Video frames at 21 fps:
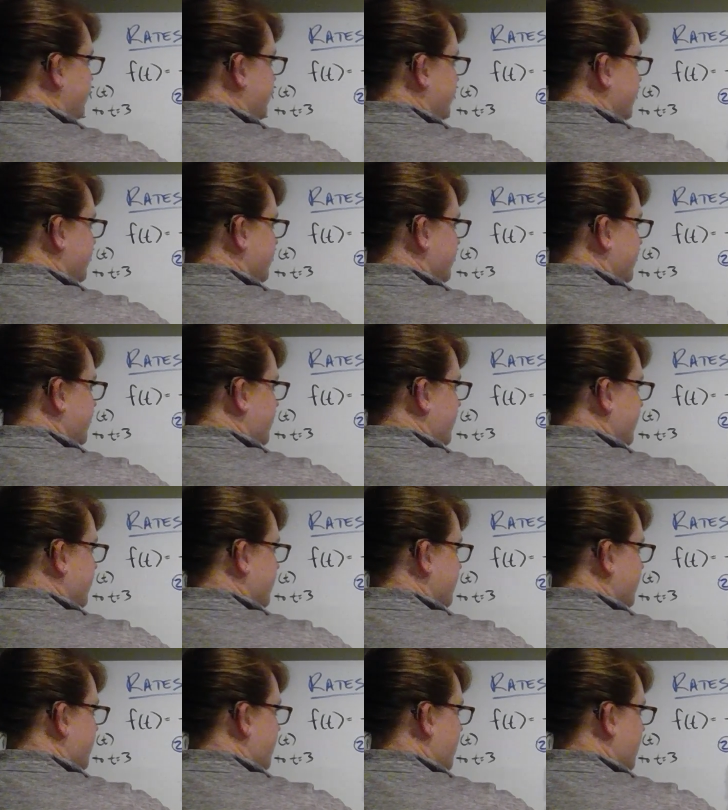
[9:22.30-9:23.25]

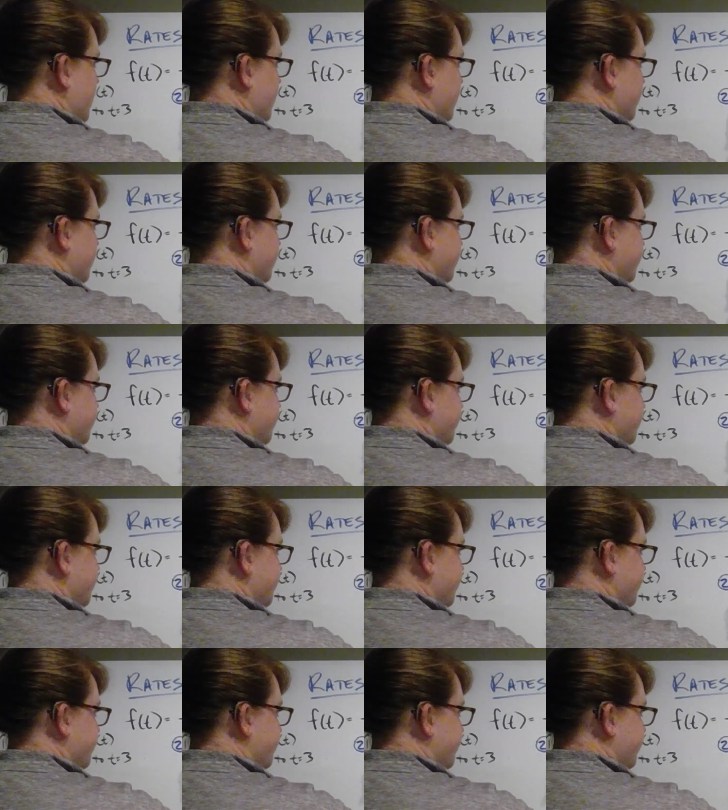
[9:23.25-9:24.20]

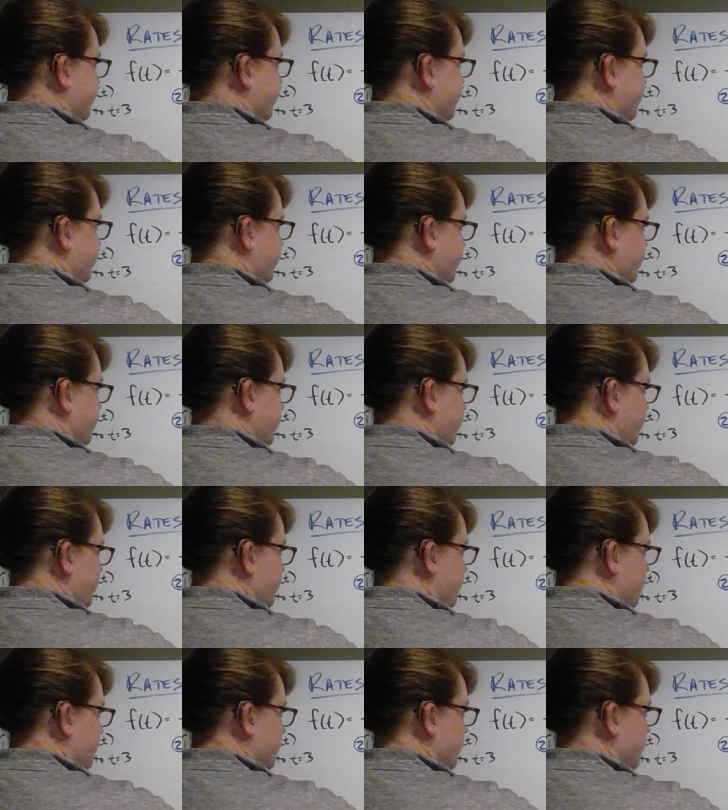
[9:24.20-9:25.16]

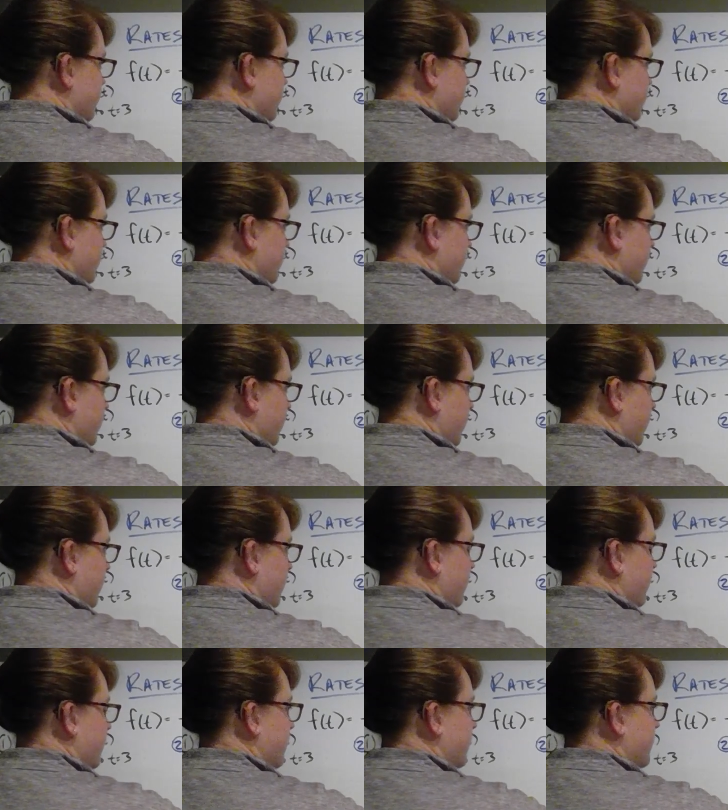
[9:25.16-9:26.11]

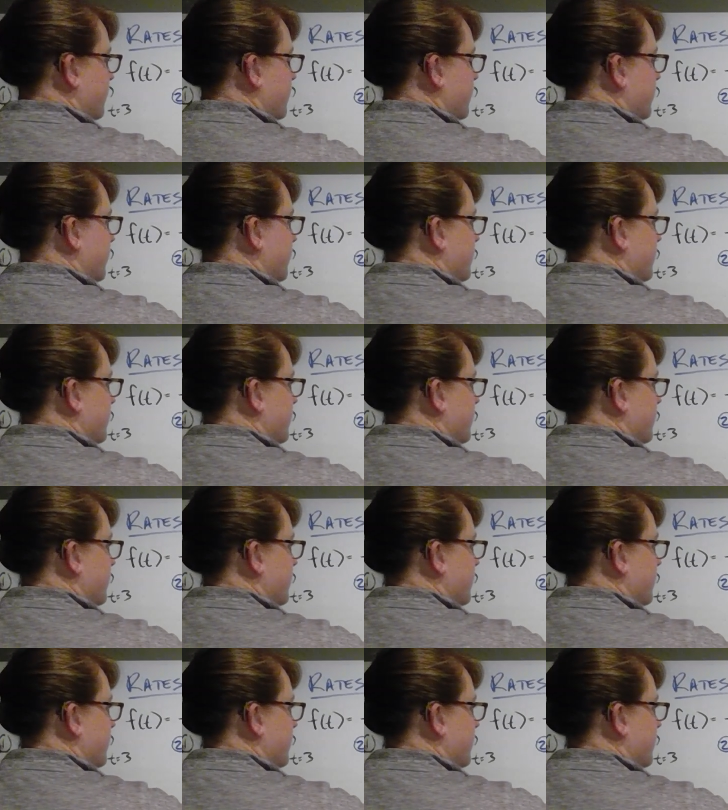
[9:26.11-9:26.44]
(silence)